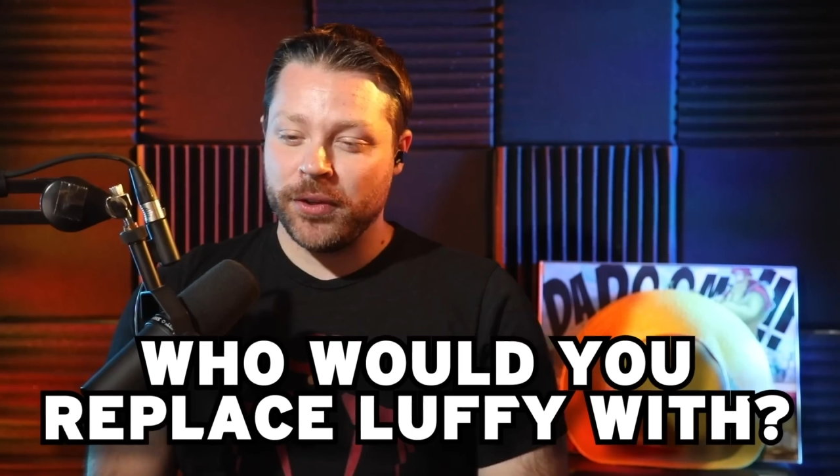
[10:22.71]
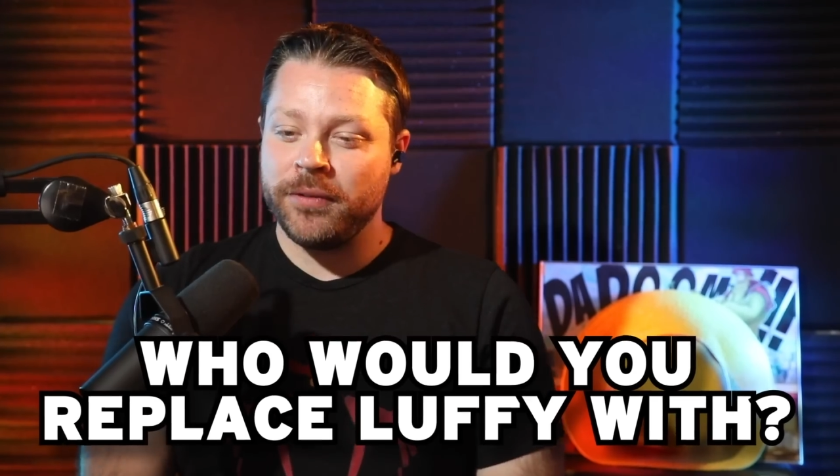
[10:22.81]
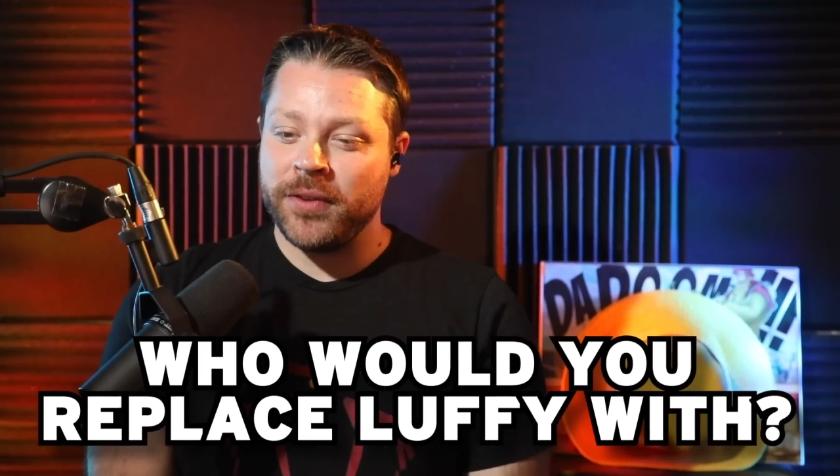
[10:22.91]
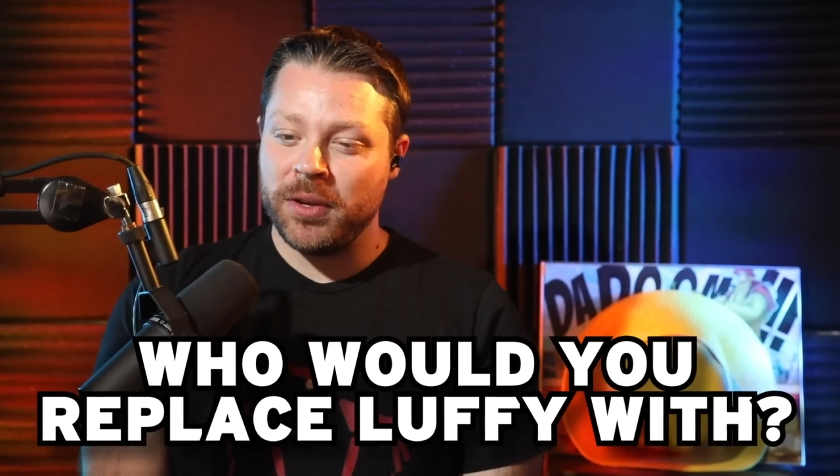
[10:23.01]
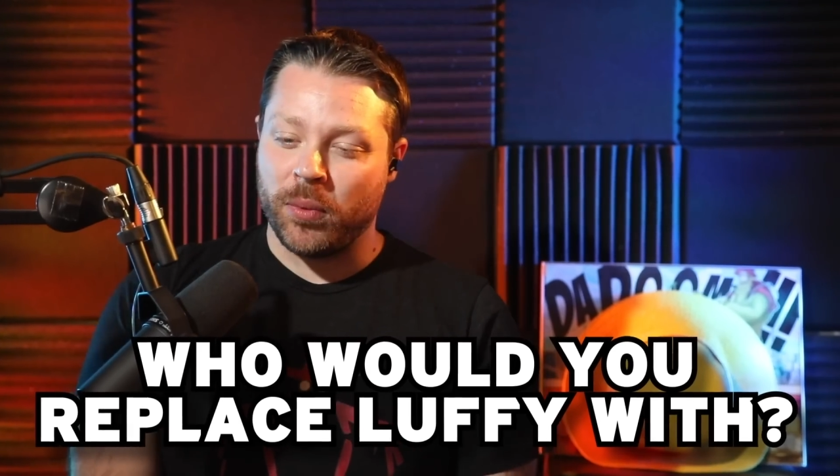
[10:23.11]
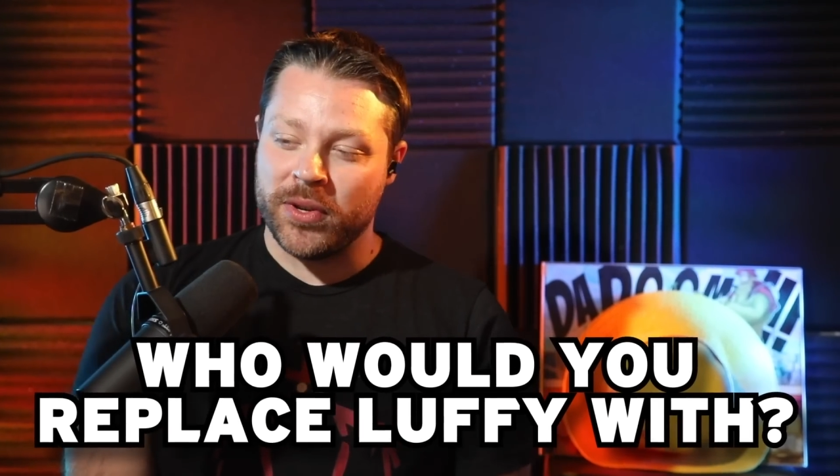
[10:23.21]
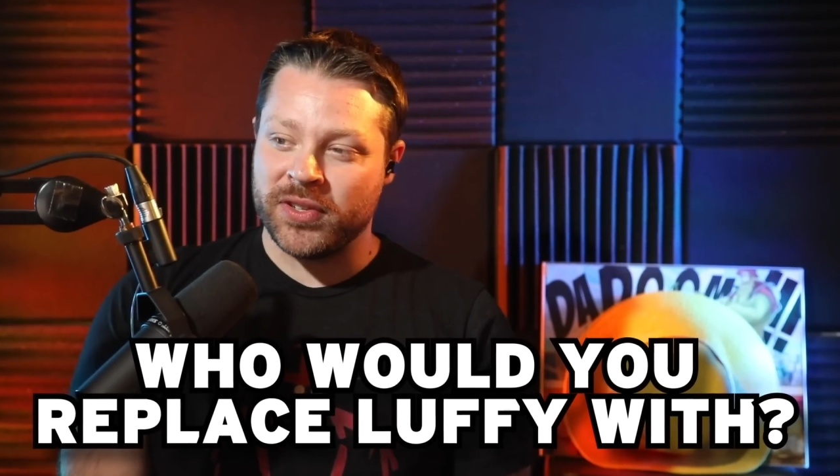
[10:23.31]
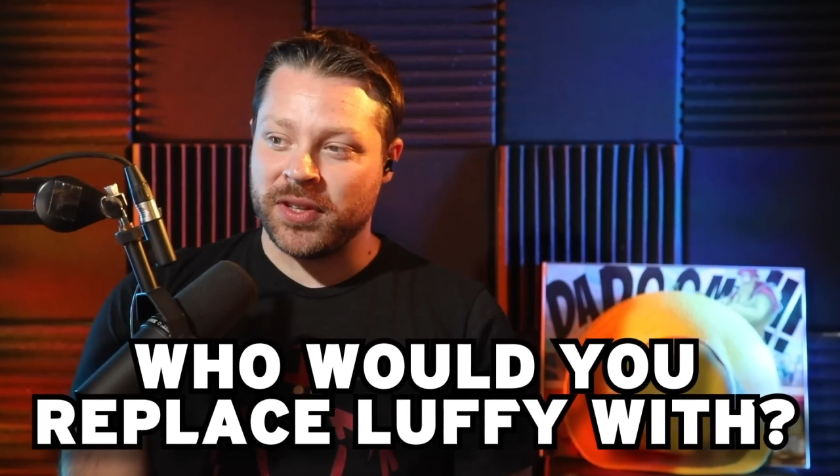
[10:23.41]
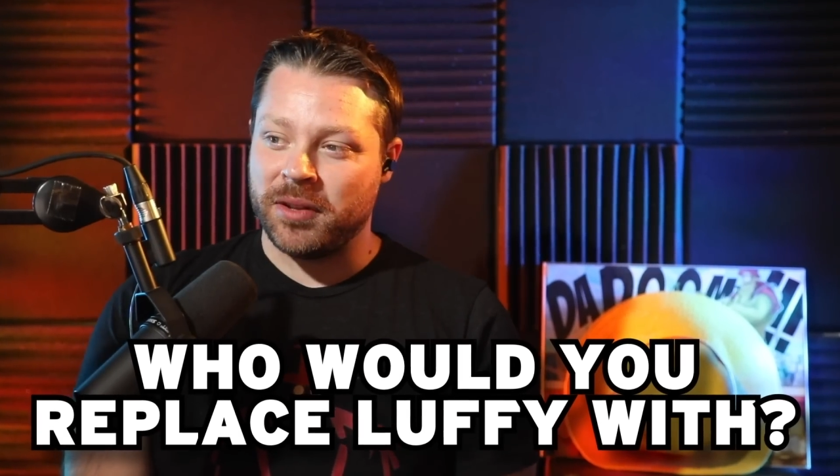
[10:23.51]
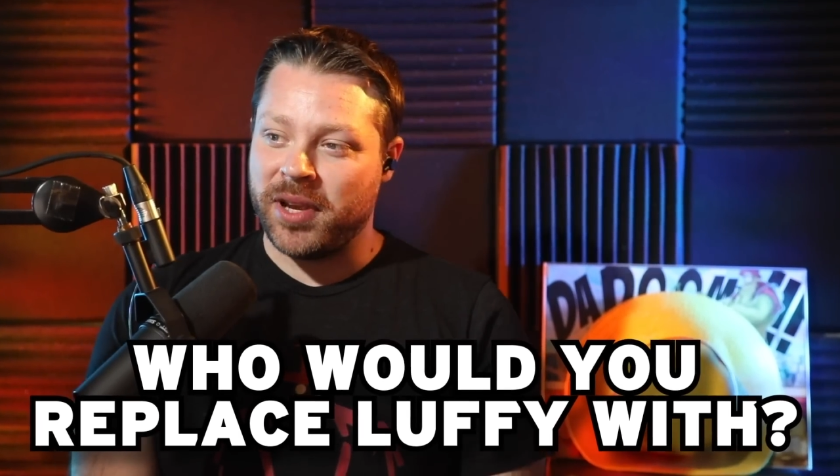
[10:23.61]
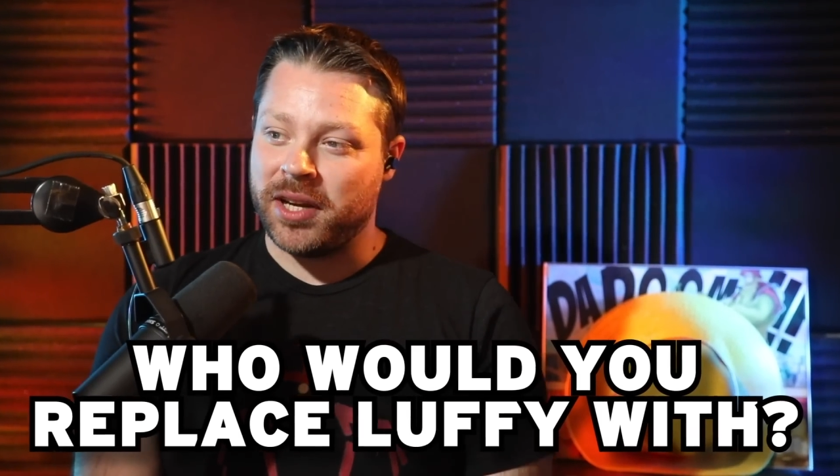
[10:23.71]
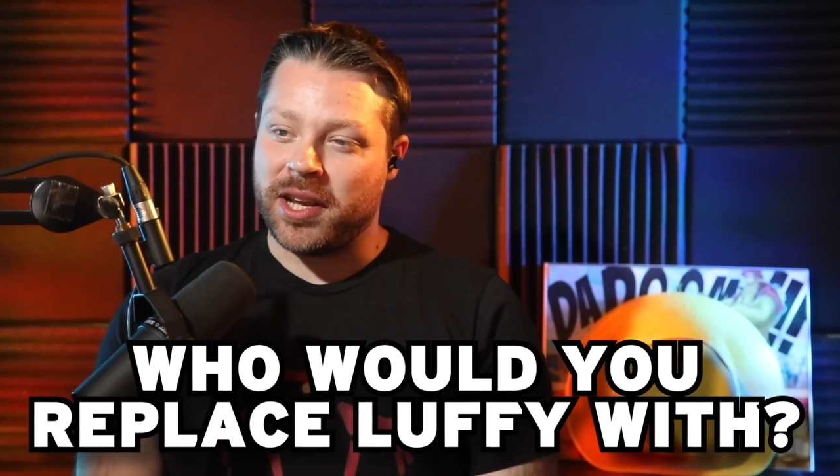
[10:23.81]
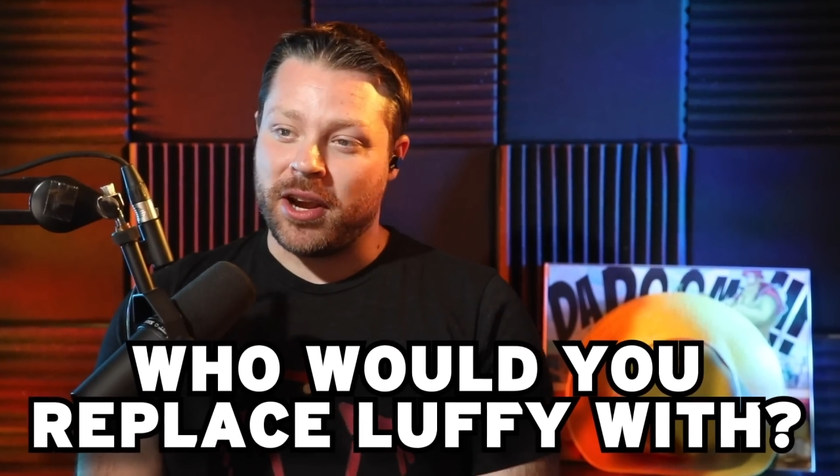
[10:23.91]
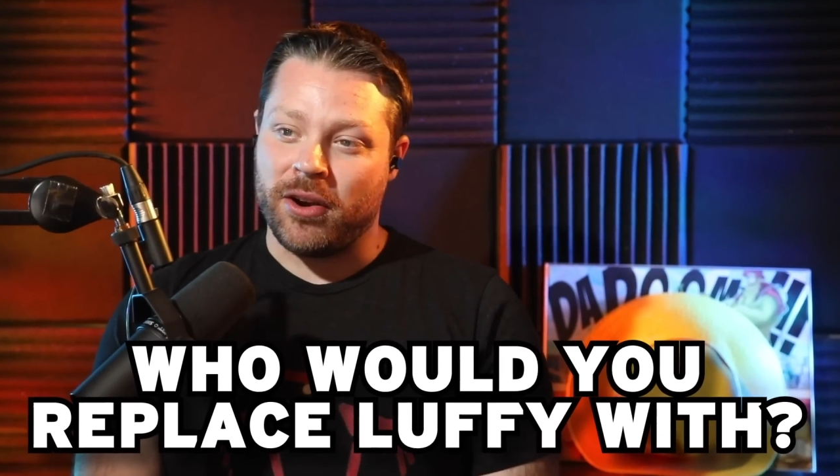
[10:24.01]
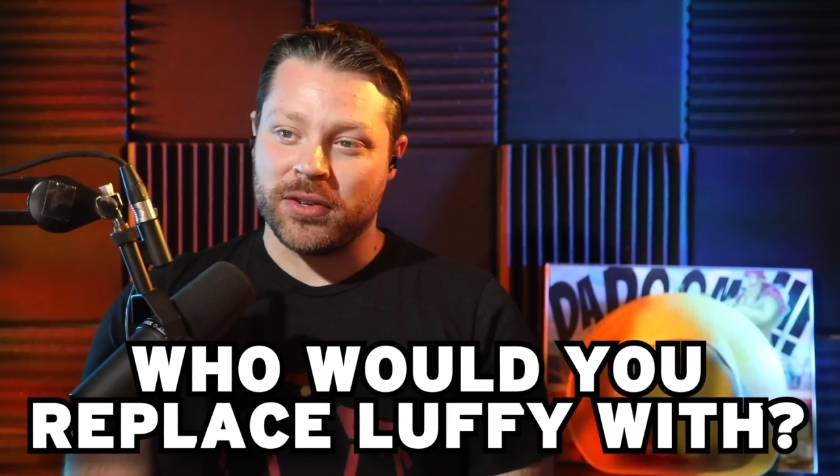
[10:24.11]
Luffy wasn't the main
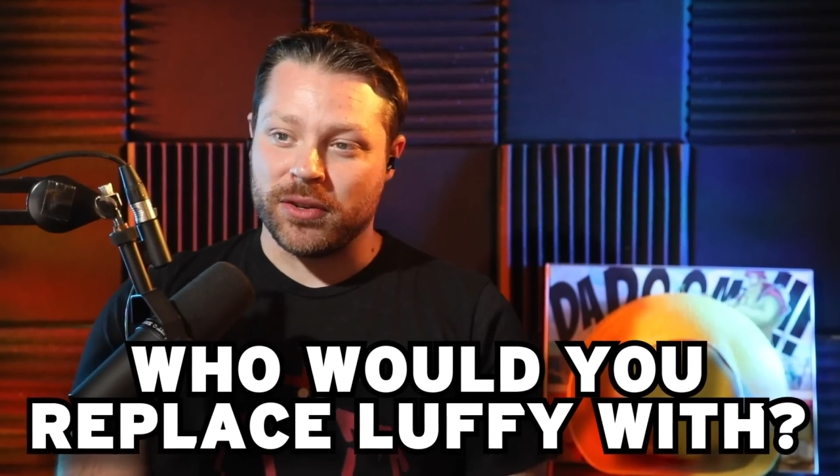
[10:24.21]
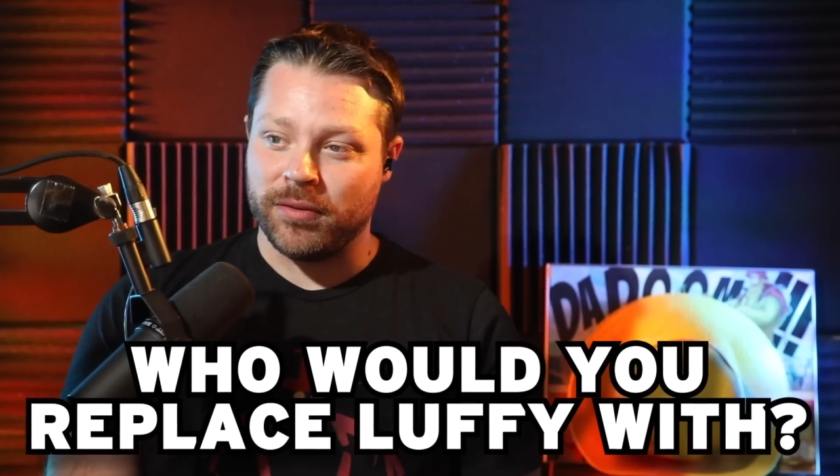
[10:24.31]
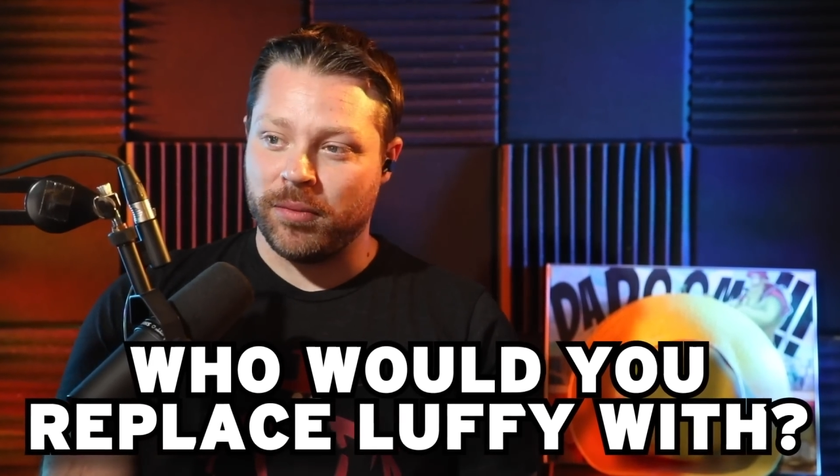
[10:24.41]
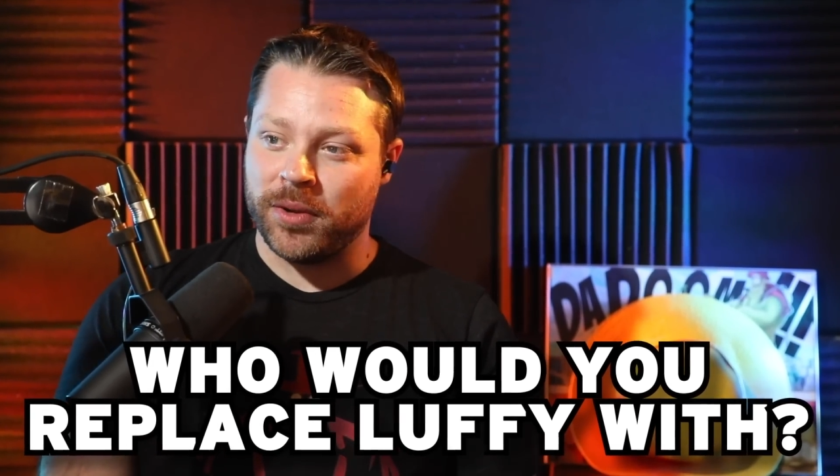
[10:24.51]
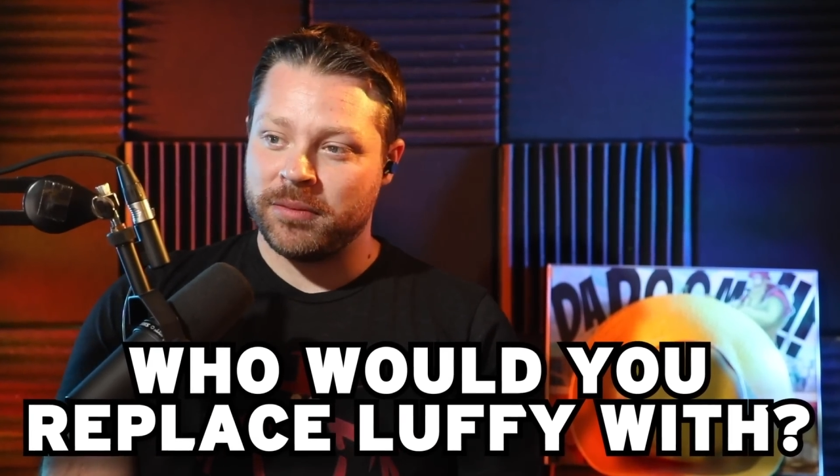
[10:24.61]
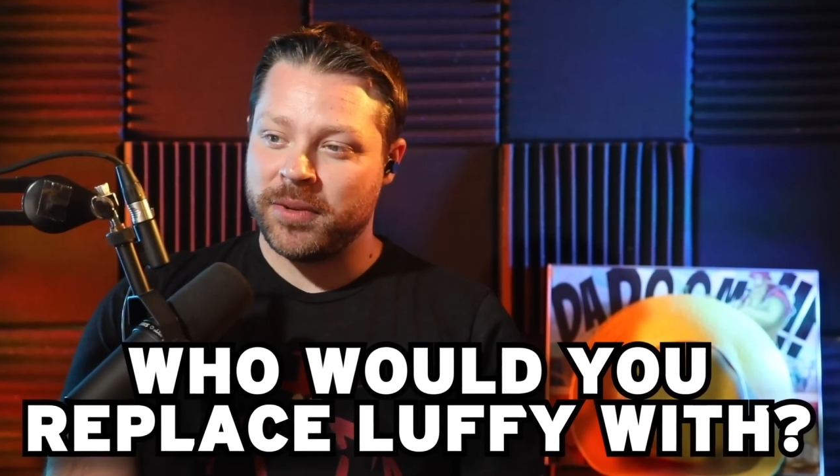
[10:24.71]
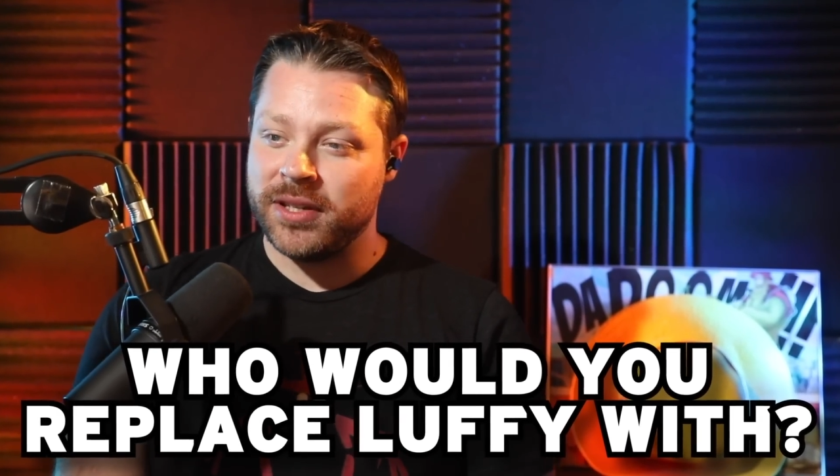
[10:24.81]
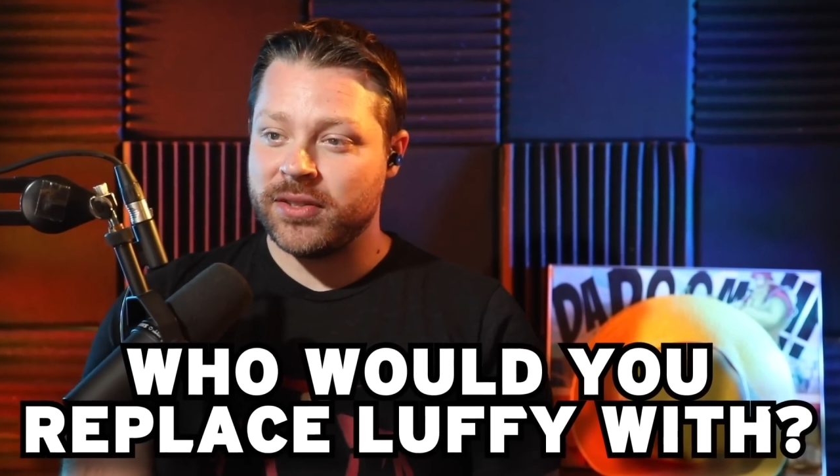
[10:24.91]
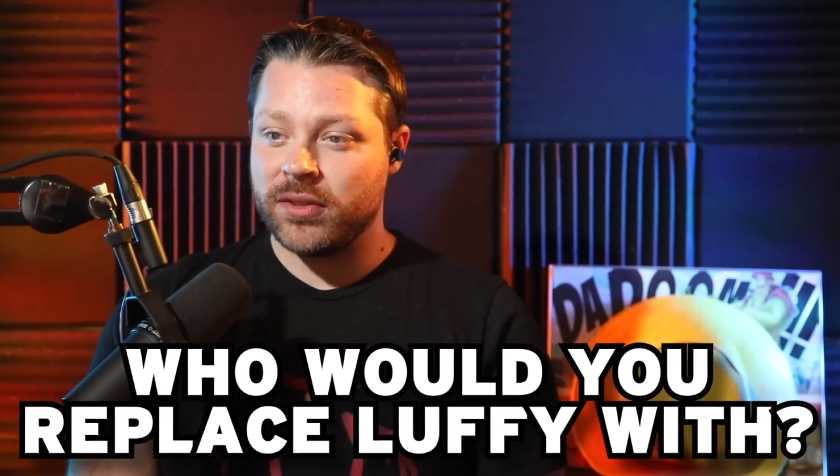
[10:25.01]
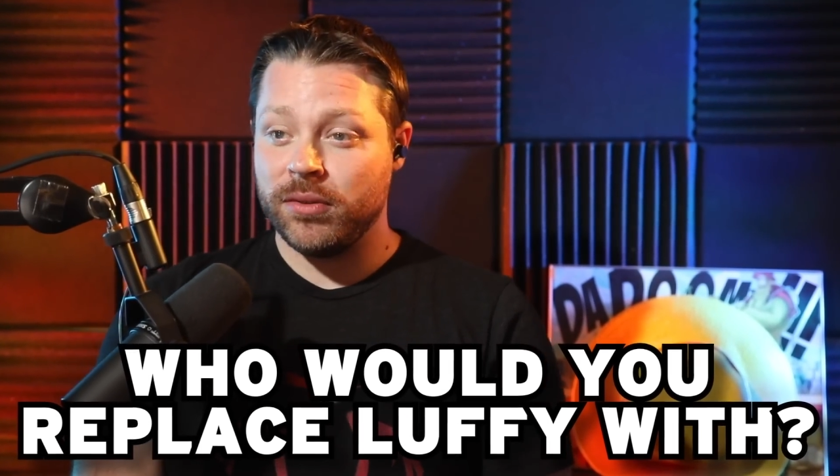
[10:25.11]
character of One Piece,